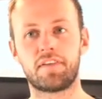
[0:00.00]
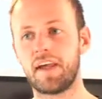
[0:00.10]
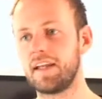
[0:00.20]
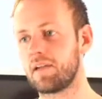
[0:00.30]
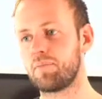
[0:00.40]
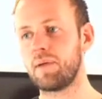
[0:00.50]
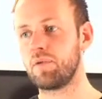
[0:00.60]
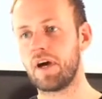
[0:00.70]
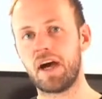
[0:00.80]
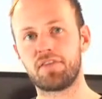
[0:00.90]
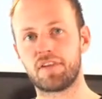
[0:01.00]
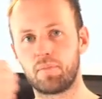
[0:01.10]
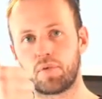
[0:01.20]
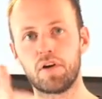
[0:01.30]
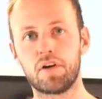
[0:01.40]
say that maybe you have some
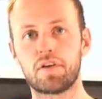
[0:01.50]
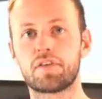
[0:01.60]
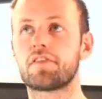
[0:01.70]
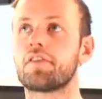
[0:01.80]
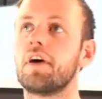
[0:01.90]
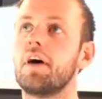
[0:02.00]
products,